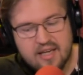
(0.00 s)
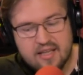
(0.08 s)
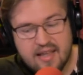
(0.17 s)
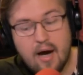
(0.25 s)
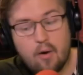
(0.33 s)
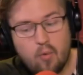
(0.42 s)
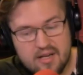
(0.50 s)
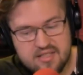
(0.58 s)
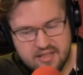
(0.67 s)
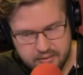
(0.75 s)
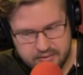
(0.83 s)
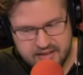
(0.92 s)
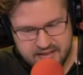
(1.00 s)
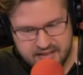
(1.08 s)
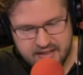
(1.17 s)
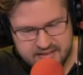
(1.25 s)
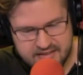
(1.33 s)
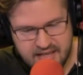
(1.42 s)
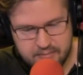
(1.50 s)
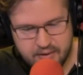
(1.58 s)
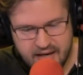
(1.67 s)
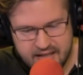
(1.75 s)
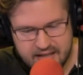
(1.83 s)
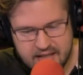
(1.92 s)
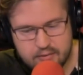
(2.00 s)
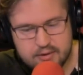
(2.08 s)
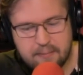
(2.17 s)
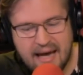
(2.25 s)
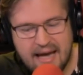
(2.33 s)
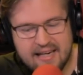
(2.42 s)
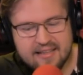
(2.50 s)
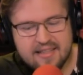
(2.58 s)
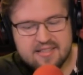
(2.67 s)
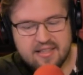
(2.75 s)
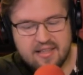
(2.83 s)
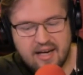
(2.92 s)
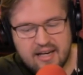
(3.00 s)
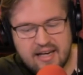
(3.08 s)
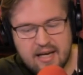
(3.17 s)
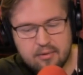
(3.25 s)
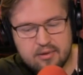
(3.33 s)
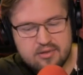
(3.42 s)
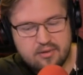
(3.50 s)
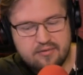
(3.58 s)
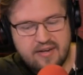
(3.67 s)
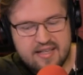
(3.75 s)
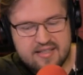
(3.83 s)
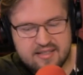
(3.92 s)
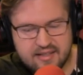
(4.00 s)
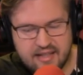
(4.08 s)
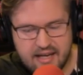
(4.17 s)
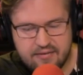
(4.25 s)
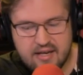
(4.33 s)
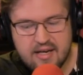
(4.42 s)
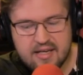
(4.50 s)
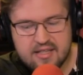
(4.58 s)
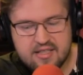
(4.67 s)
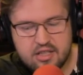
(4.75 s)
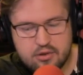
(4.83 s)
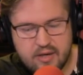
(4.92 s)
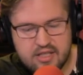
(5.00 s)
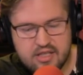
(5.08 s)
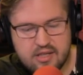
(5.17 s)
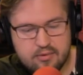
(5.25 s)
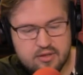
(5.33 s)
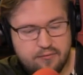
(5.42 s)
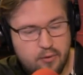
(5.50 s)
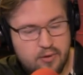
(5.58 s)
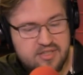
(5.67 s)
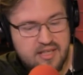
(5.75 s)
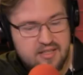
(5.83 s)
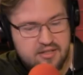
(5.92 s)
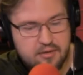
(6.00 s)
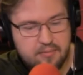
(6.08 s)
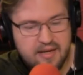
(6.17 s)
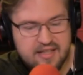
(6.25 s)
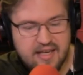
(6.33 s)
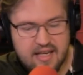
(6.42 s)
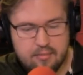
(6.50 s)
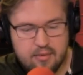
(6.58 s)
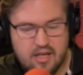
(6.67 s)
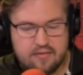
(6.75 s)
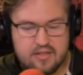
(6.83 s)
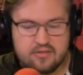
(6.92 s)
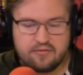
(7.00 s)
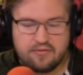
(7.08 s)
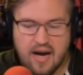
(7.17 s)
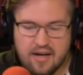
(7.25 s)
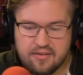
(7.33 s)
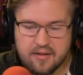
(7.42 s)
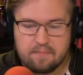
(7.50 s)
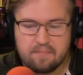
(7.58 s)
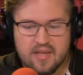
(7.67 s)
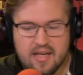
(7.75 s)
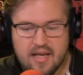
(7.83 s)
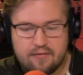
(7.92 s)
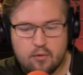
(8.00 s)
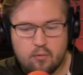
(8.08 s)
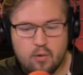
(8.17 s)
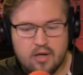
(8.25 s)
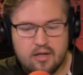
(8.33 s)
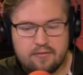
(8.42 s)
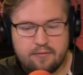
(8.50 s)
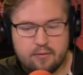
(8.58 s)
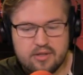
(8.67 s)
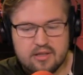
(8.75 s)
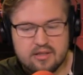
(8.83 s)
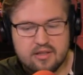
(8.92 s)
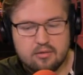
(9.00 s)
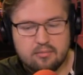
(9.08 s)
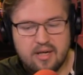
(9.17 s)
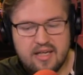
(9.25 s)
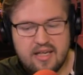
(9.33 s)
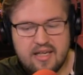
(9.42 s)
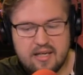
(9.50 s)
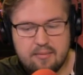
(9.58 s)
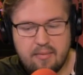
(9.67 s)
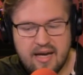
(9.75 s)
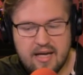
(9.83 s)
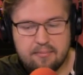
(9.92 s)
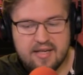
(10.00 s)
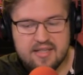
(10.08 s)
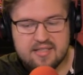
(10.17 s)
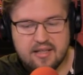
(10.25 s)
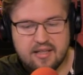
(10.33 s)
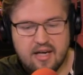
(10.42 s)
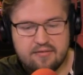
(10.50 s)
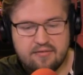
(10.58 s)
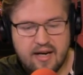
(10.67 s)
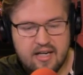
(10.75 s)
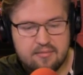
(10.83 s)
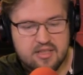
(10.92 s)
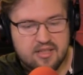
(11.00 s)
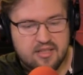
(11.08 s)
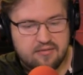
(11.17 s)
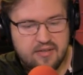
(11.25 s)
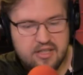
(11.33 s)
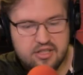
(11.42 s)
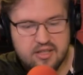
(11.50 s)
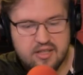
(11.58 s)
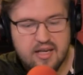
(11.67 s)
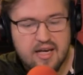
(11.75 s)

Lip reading: That was the only thing he could take pride in. He was penniless and unable to advance in life, a situation he was forced into by the enemy of his father. If it weren't for the little money he made by selling off items in Conviction,